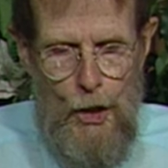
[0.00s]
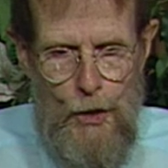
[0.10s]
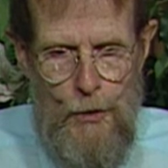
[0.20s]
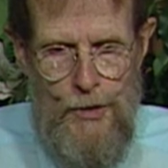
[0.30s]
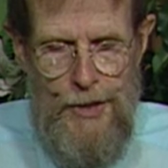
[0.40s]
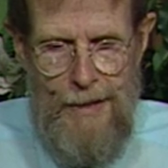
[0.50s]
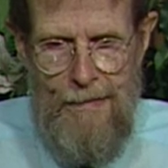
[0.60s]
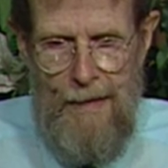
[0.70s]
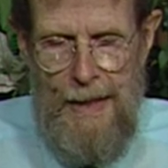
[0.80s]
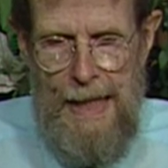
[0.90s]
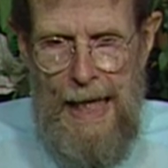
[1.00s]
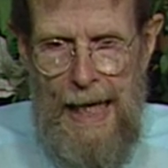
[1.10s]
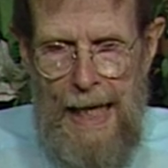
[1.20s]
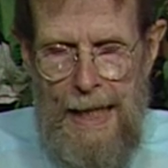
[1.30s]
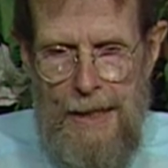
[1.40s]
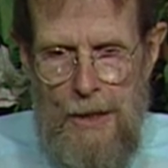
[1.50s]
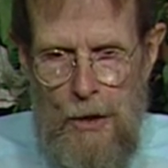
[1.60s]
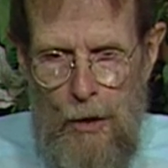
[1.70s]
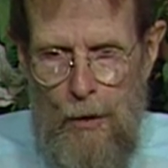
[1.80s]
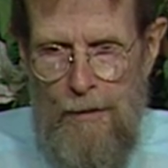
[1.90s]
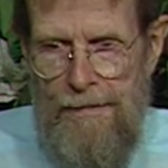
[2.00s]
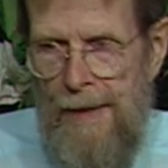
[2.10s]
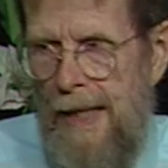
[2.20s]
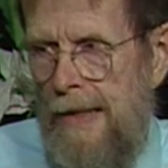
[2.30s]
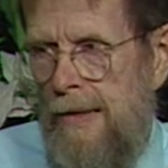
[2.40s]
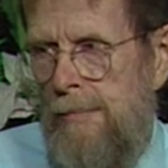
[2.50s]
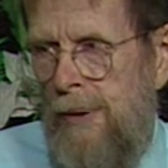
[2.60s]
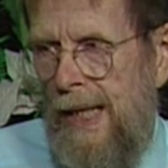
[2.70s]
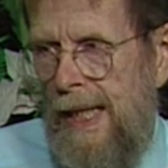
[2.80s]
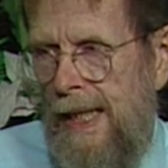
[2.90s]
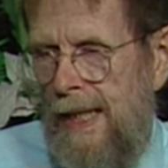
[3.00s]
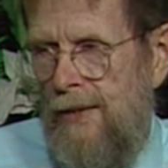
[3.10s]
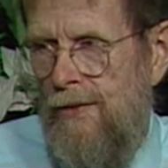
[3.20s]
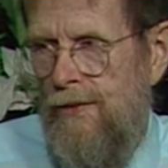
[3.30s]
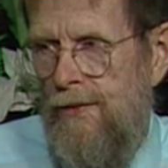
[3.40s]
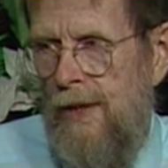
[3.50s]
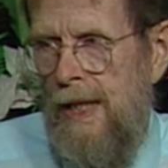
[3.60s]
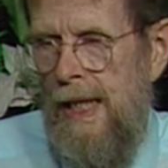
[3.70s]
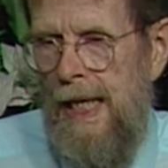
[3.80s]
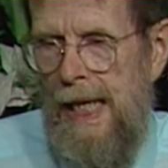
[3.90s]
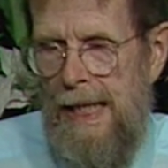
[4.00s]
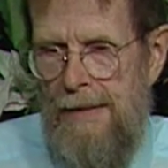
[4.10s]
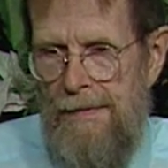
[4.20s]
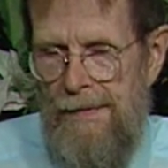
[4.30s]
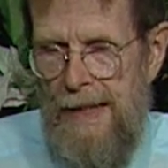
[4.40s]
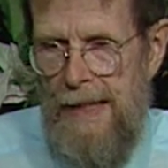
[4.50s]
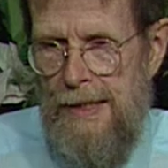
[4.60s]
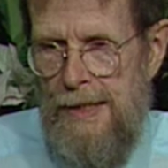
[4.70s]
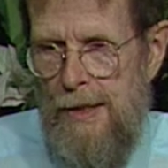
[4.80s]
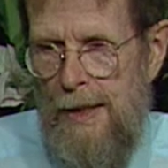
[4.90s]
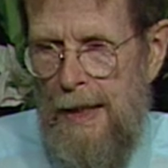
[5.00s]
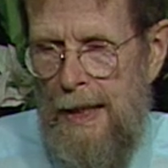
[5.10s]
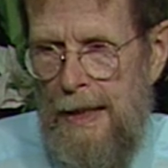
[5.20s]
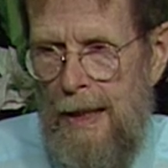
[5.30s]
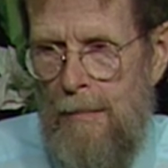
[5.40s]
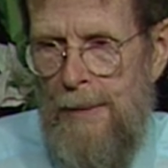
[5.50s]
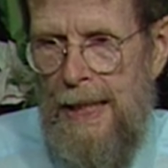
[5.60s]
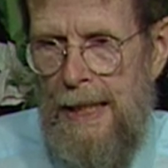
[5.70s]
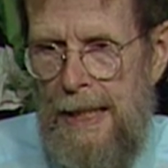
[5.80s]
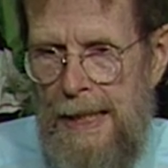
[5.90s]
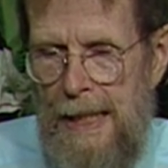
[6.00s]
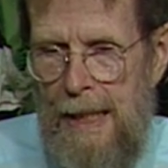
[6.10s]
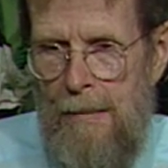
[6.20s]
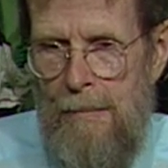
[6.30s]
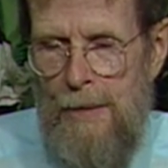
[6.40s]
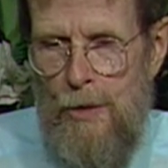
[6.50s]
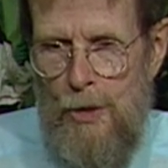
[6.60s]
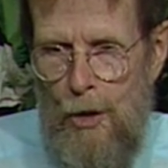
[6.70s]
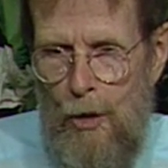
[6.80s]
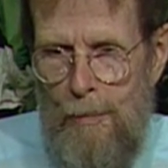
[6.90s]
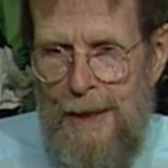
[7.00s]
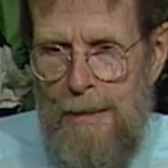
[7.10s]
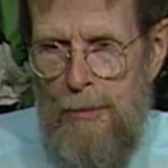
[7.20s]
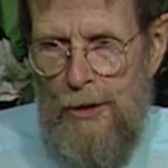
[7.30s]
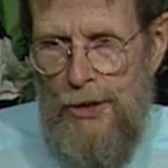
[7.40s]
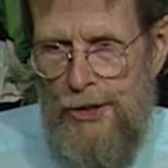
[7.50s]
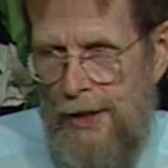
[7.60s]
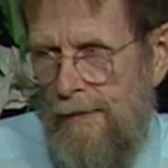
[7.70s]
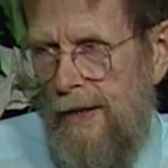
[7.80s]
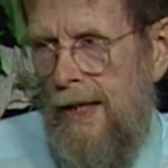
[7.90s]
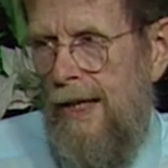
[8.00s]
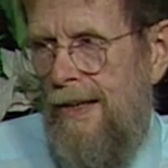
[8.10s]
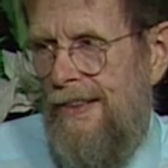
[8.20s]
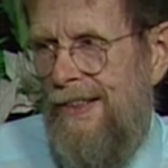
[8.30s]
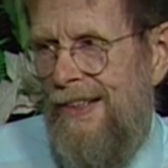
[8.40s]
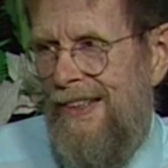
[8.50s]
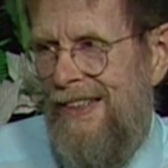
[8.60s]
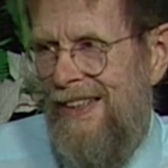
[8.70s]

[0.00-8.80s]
you generally had coal-fired plants, and if things got a little bit dim, you told people to shovel harder.